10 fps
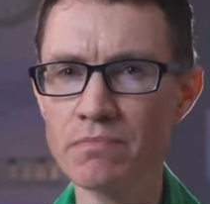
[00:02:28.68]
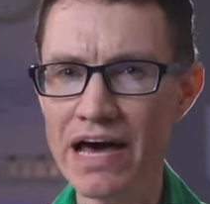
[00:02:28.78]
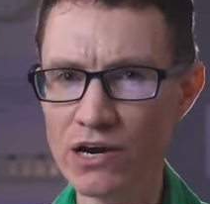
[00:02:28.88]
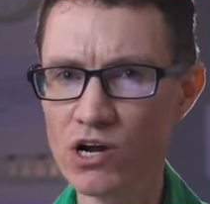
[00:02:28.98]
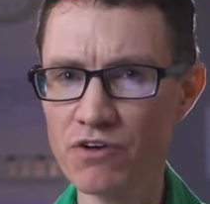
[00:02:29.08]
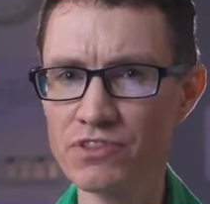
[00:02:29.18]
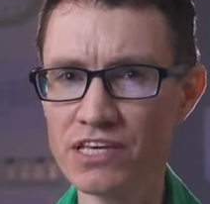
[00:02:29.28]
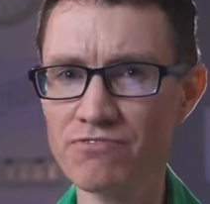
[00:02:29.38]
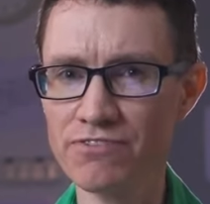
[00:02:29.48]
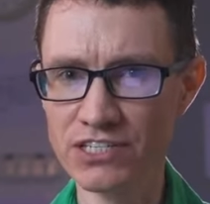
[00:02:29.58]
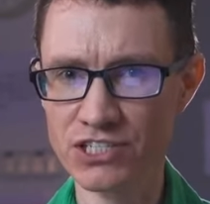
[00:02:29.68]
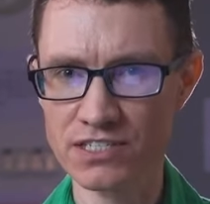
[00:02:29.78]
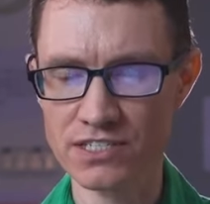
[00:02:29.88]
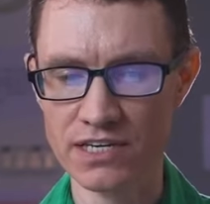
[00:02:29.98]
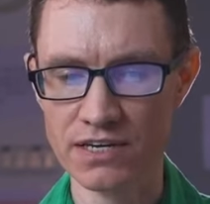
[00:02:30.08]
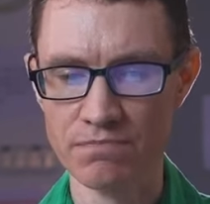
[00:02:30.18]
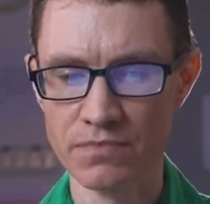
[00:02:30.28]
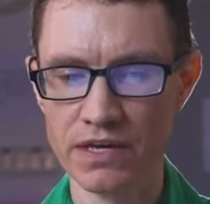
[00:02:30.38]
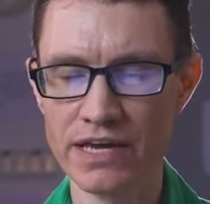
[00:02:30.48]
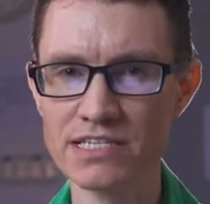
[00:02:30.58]
the matter of the efficiency.
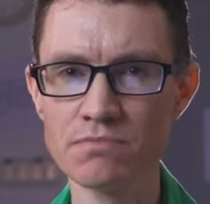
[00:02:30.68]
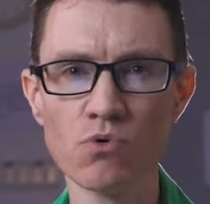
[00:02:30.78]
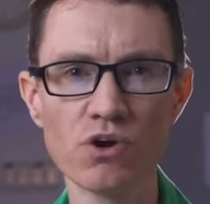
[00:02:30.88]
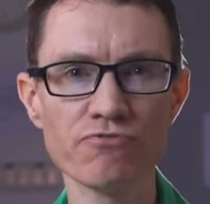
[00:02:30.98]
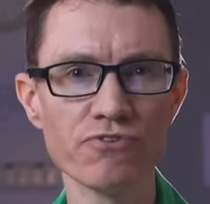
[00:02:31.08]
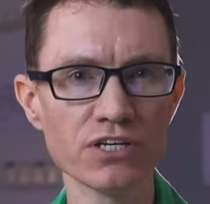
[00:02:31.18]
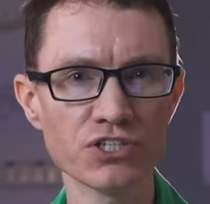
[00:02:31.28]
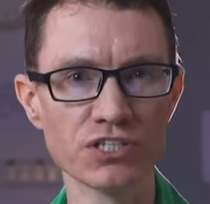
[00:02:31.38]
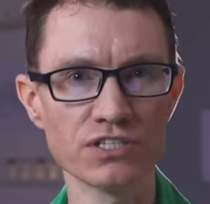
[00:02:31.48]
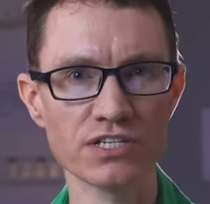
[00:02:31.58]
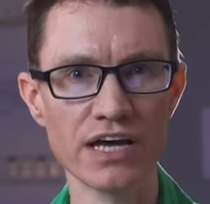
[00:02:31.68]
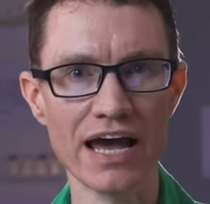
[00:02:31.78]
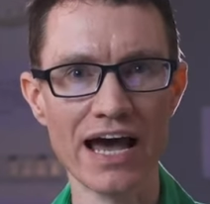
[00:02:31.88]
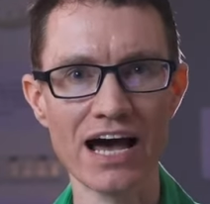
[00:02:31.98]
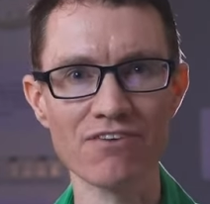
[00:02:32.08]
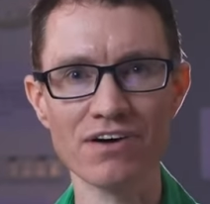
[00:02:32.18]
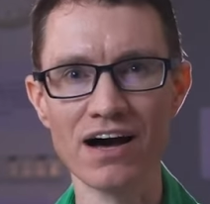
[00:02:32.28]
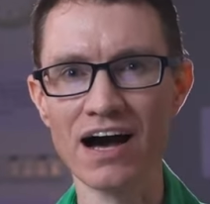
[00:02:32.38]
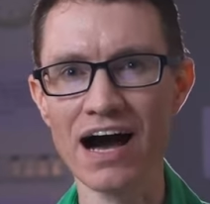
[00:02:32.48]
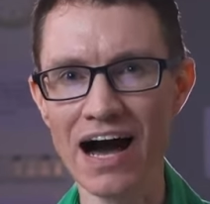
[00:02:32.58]
Is it more efficient to have
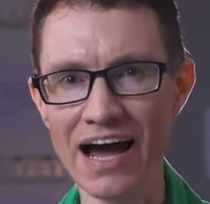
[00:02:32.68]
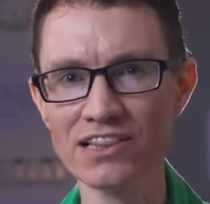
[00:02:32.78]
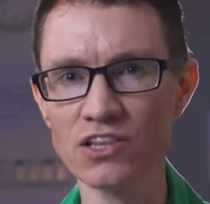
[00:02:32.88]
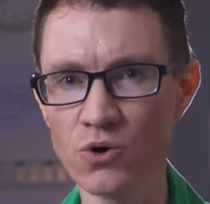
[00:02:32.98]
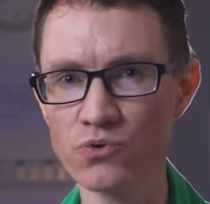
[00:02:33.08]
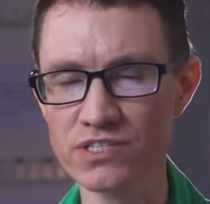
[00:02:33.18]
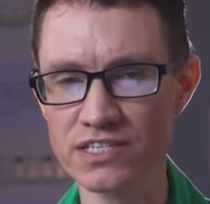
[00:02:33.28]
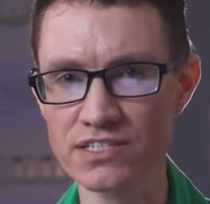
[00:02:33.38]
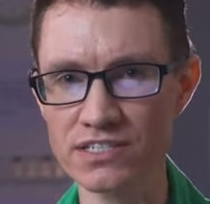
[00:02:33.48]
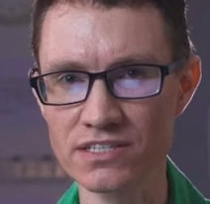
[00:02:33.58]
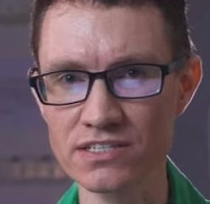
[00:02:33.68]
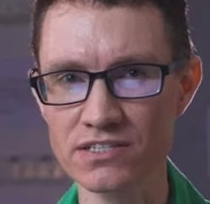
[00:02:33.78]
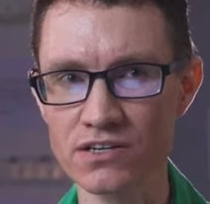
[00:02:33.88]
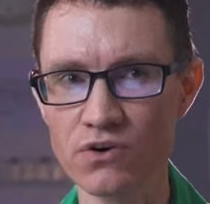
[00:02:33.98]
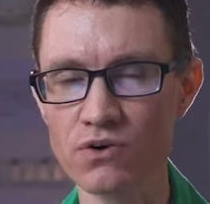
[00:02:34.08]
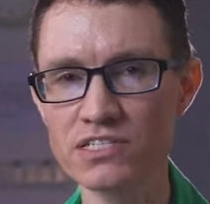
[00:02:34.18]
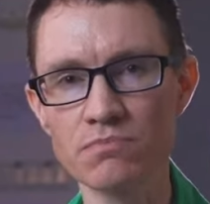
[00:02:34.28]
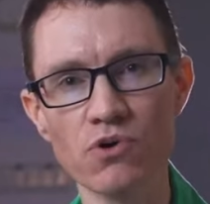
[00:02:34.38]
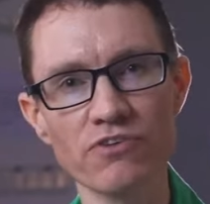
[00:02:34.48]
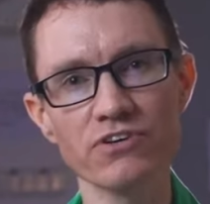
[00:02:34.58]
a high load resistance, or is
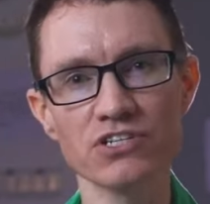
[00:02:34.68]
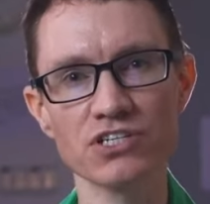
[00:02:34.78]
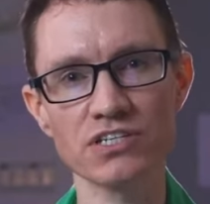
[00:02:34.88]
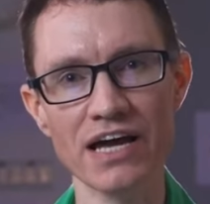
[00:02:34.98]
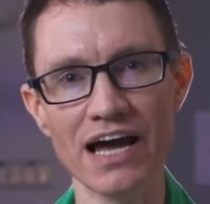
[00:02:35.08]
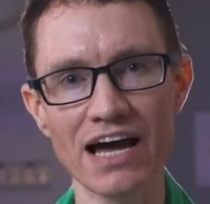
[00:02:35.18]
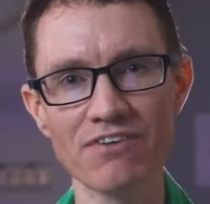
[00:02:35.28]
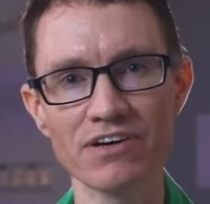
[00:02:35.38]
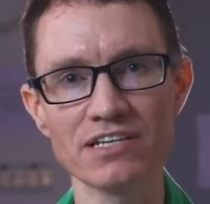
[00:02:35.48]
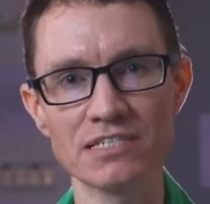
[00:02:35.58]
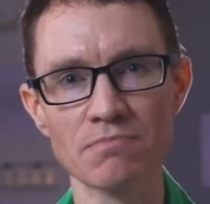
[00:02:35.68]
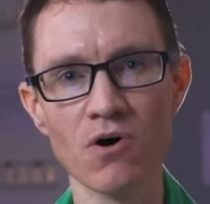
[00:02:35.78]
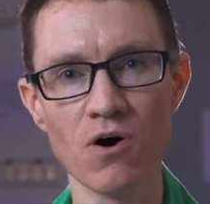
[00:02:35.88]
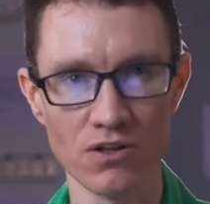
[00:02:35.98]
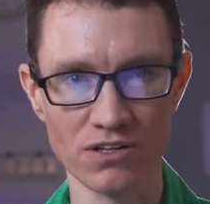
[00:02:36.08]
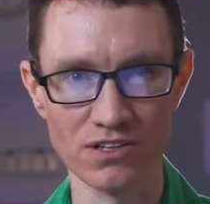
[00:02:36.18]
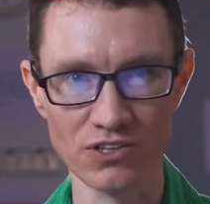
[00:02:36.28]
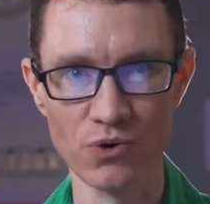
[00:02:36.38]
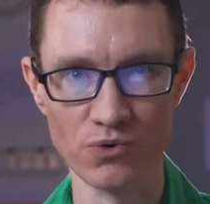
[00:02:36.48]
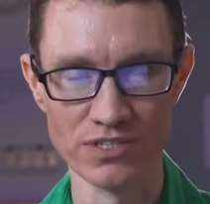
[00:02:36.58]
it more efficient to have a small
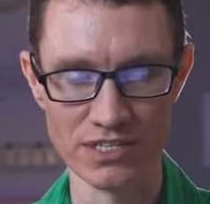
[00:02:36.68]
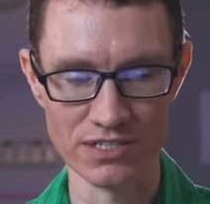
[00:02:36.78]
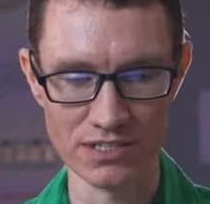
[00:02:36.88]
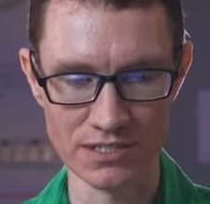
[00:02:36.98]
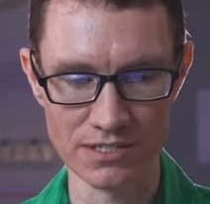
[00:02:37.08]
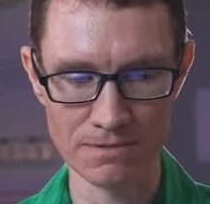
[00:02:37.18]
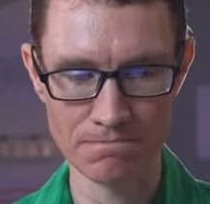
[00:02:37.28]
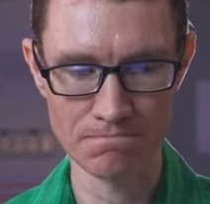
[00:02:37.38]
load resistance?